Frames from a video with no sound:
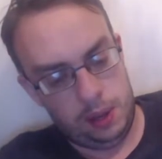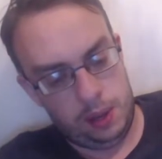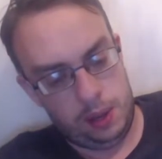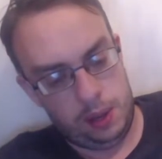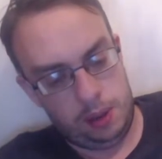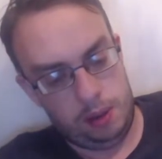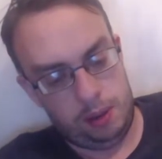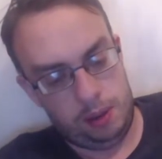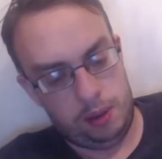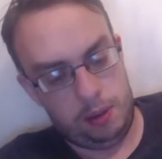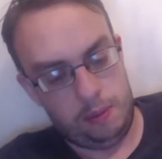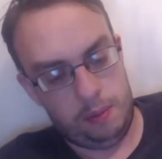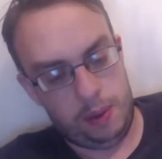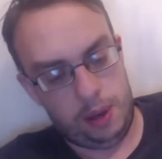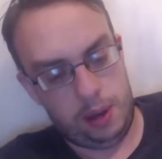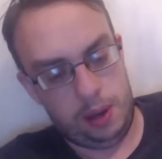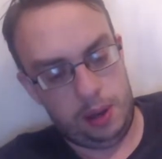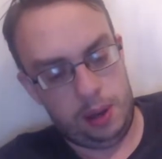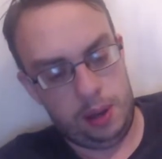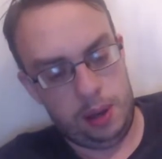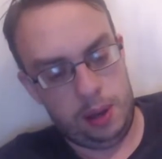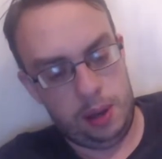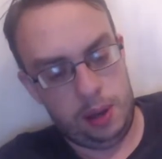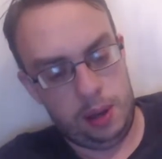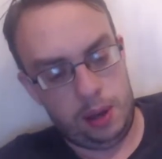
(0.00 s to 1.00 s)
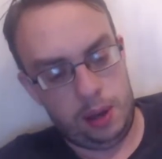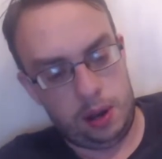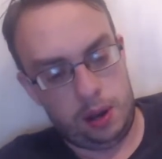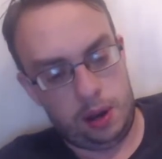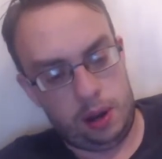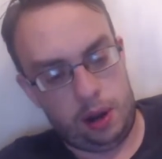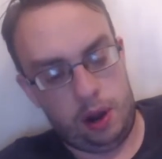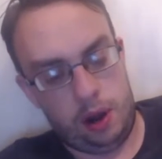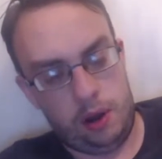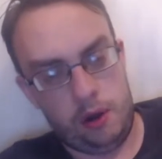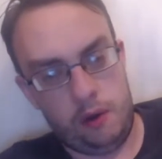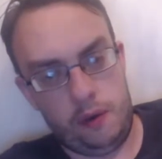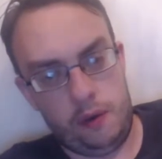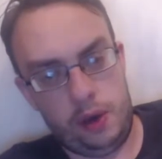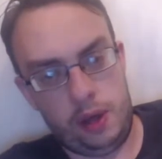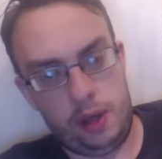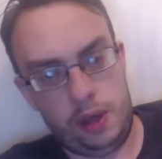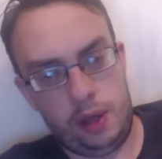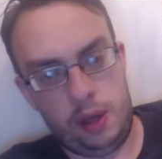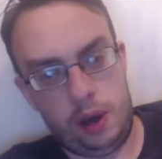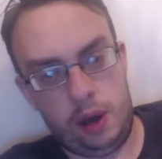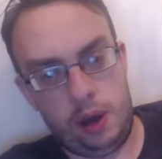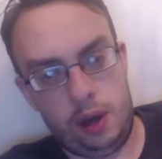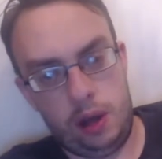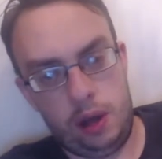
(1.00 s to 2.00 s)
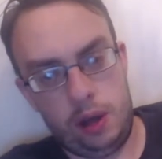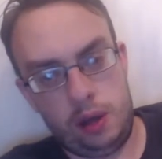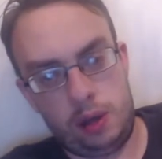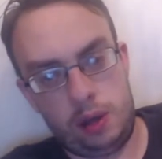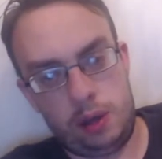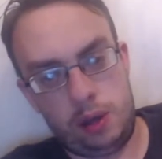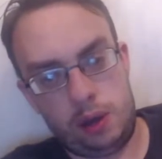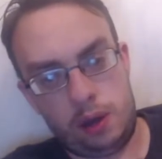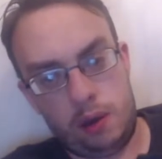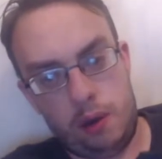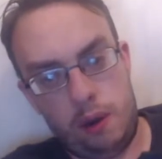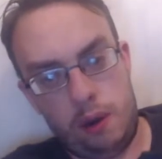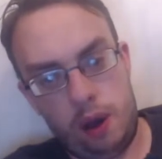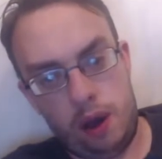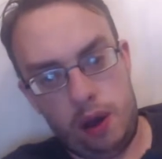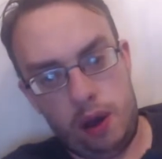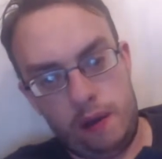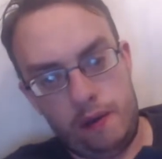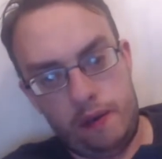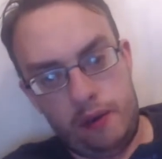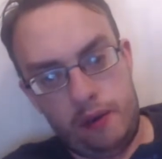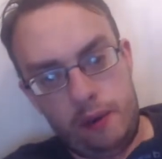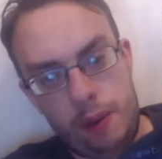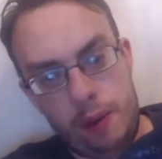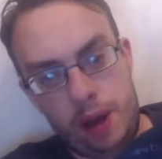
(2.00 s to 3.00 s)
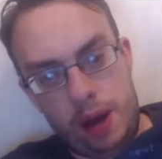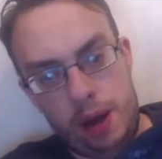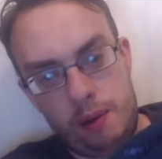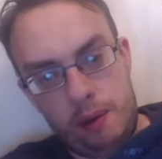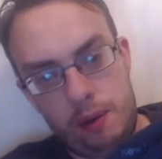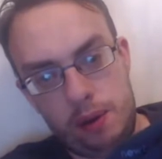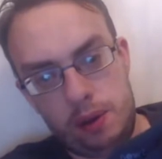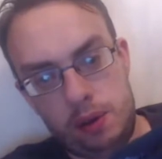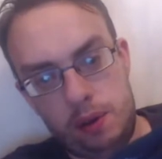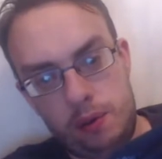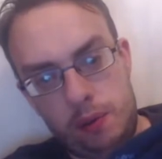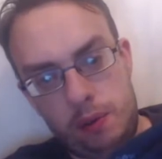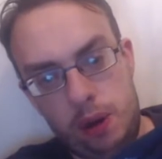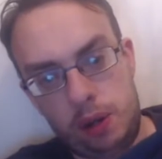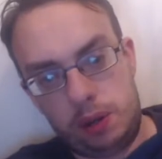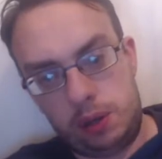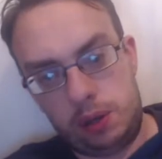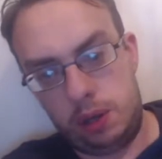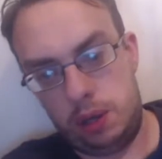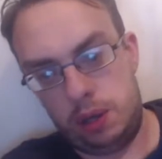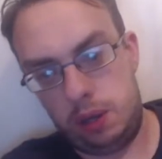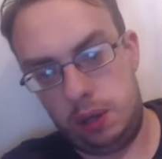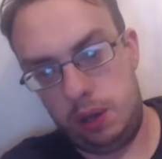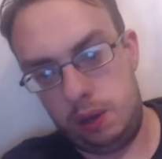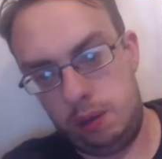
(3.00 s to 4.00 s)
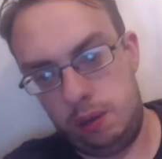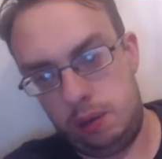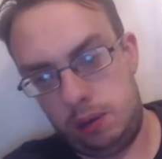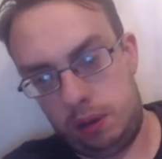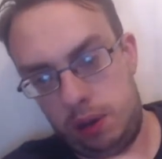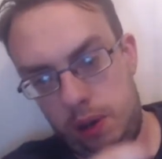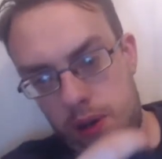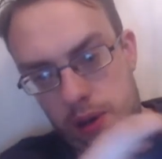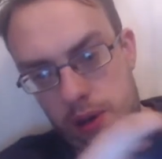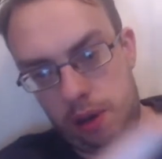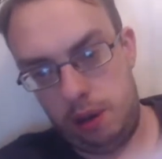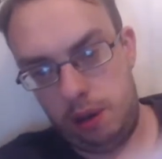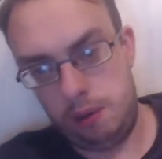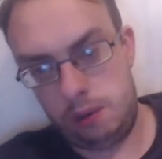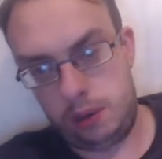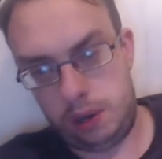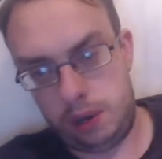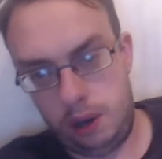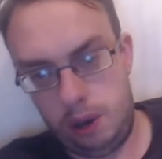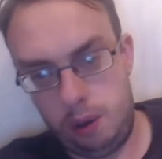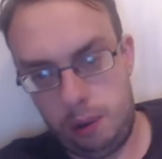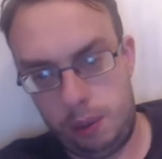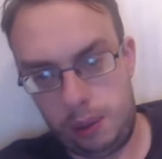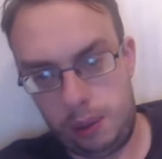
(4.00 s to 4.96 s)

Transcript: Using my clothing knowledge acquired from hours of watching YouTube.